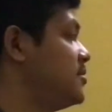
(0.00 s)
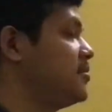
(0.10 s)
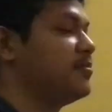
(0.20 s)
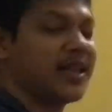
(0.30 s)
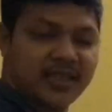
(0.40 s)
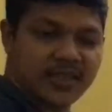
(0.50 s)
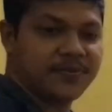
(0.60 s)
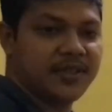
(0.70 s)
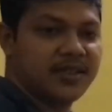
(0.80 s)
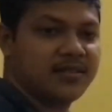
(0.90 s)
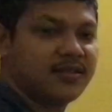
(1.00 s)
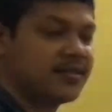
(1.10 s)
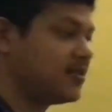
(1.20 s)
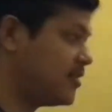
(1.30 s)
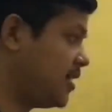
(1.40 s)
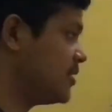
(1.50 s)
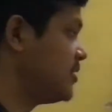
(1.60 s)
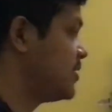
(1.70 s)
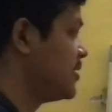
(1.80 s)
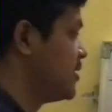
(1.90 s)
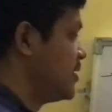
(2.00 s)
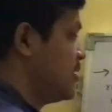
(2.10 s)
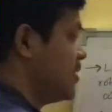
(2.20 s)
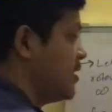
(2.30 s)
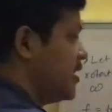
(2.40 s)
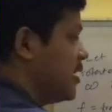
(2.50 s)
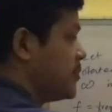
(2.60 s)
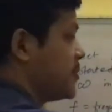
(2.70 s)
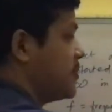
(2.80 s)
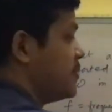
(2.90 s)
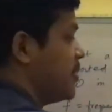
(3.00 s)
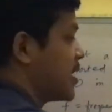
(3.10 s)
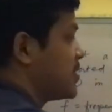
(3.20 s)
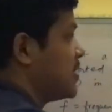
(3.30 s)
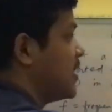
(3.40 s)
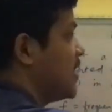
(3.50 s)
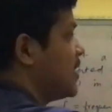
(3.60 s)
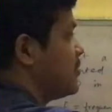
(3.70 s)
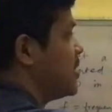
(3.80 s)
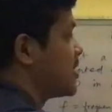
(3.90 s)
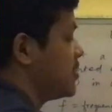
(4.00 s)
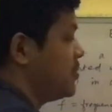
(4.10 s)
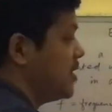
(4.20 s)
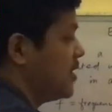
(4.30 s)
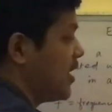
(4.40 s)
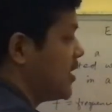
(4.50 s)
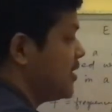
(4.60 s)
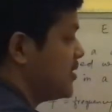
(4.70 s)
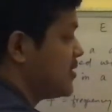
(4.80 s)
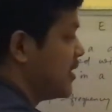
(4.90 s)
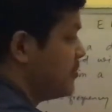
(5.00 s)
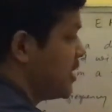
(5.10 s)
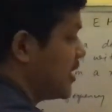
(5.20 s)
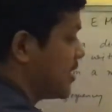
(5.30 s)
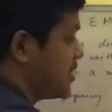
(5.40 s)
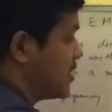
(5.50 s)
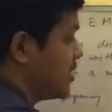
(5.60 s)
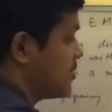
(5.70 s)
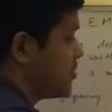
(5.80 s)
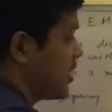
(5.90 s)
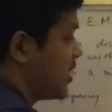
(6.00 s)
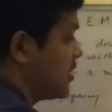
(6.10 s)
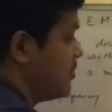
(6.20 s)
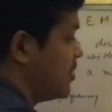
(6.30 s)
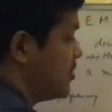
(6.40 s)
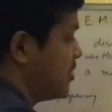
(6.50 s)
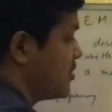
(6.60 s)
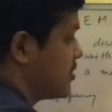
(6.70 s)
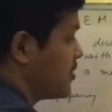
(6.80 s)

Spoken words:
magnetic field. Then if vector A and vector B are in same direction, therefore angle between